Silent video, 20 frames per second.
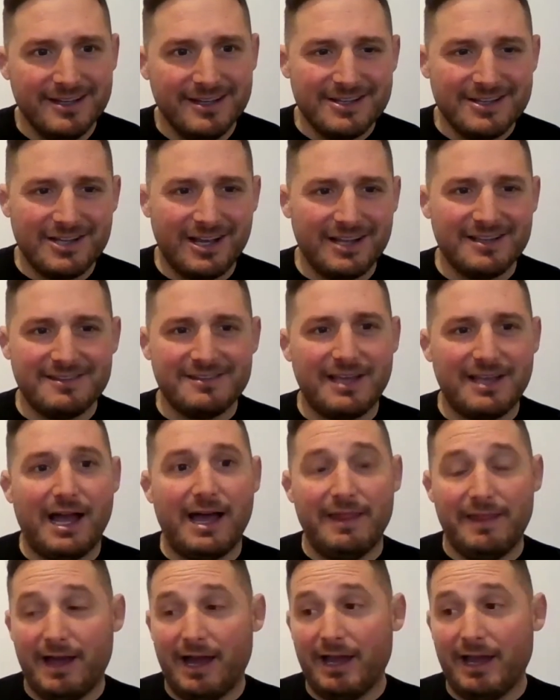So I, was,
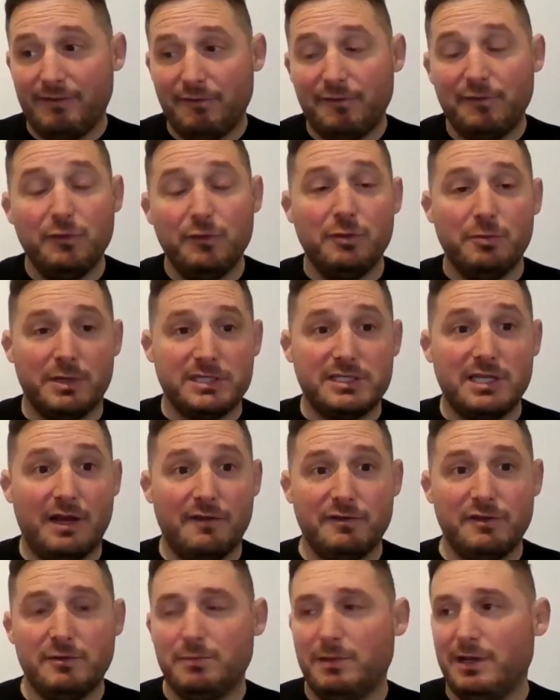I, I fooled
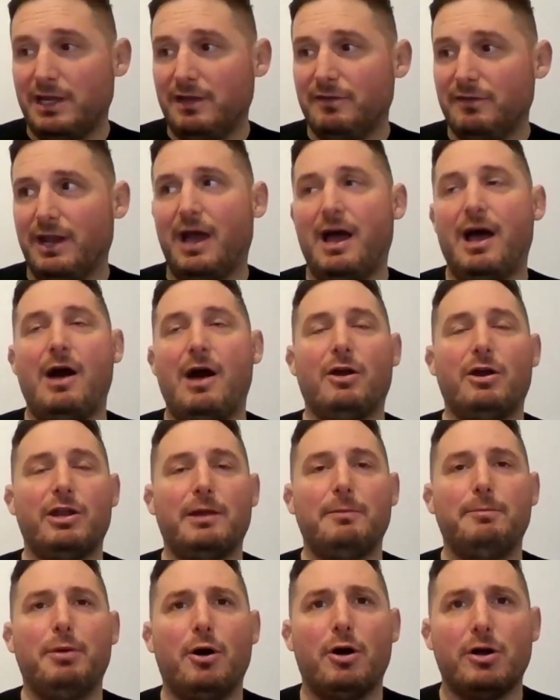myself into believing how could
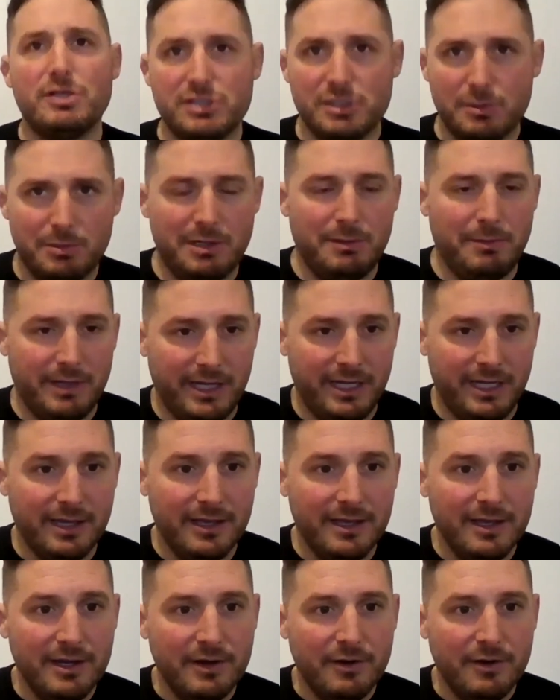I possibly be,
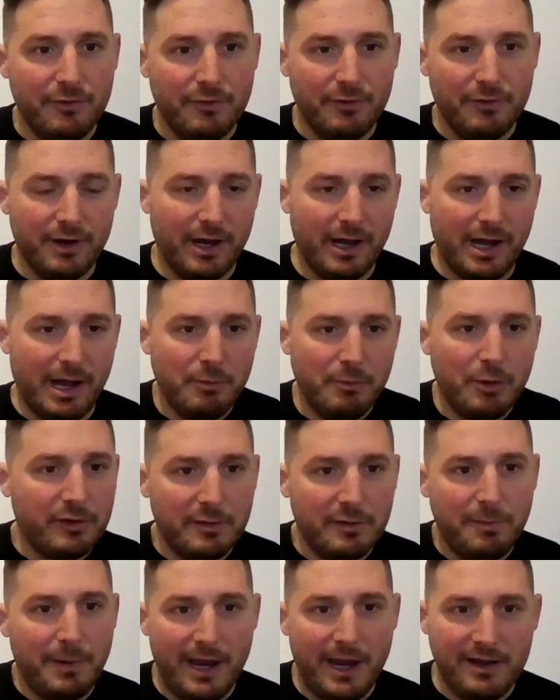I'm not
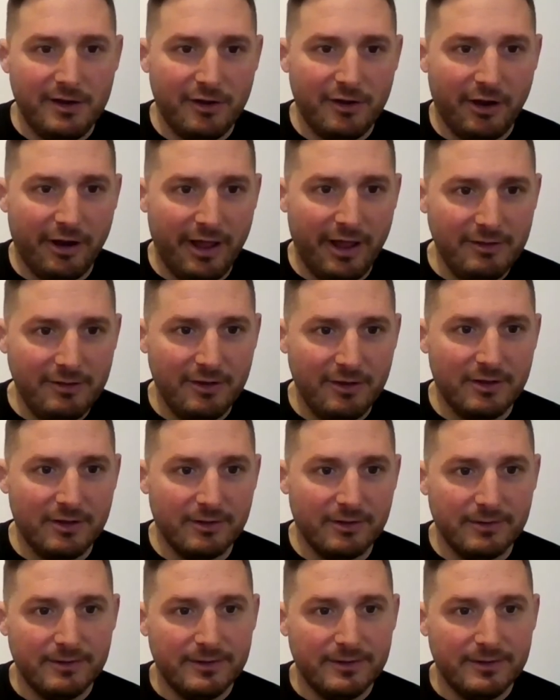dependent on alcohol.